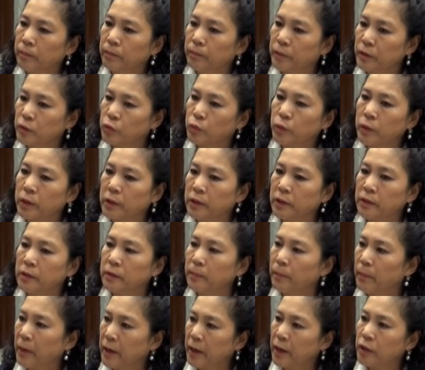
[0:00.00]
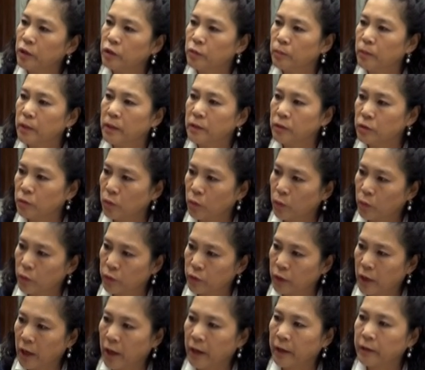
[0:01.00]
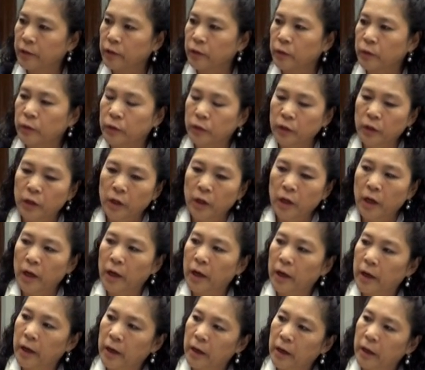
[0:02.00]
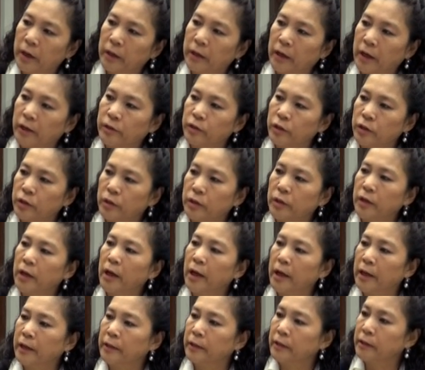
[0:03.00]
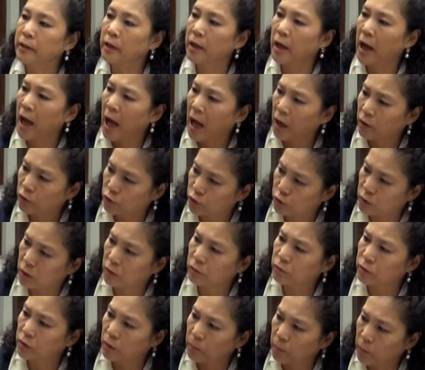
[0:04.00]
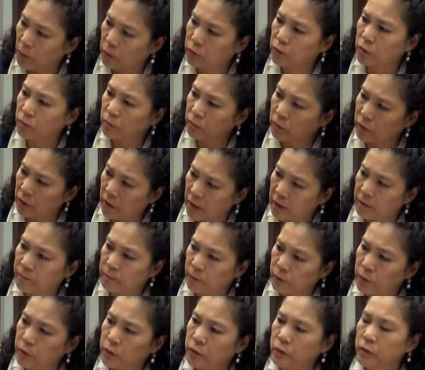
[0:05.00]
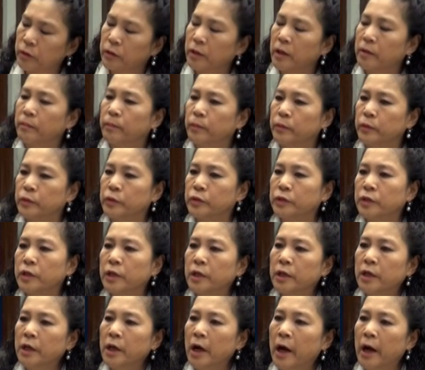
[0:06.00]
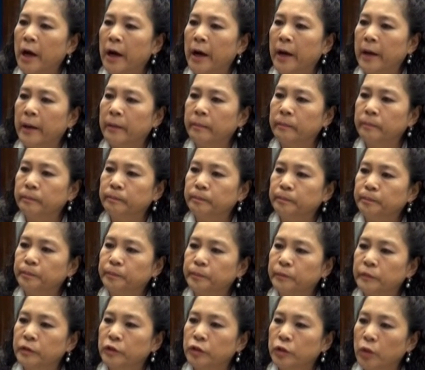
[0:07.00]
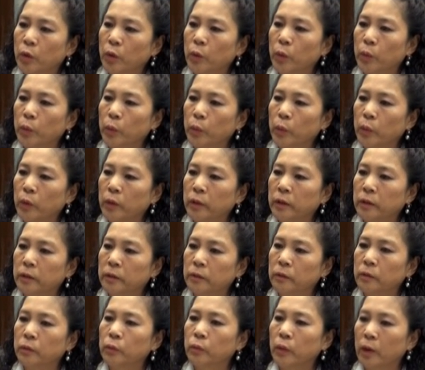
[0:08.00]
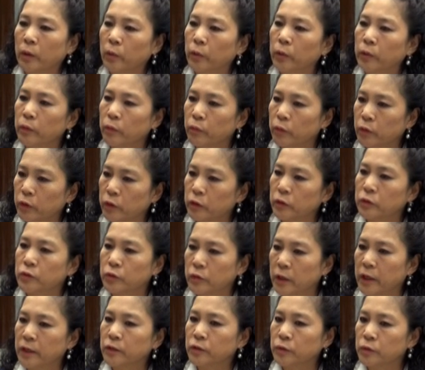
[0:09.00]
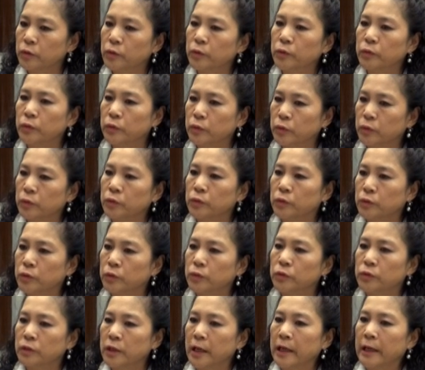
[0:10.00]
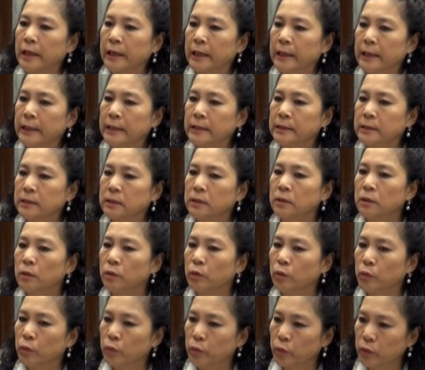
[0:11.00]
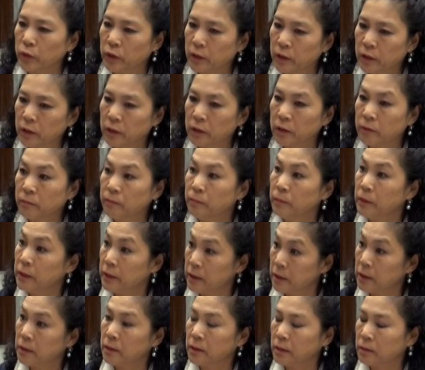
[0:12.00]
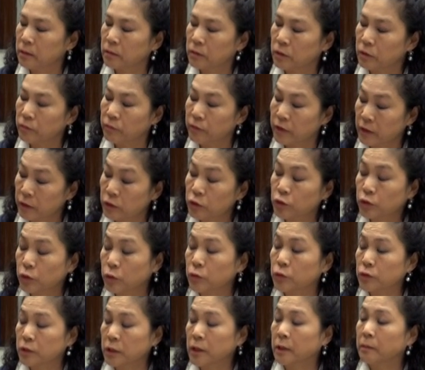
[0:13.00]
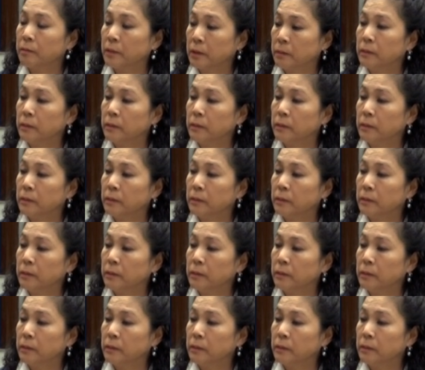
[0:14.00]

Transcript: between the management or the higher cadre and the actual, the bottom laborers. So what we were trying to do to say is, in the very short term,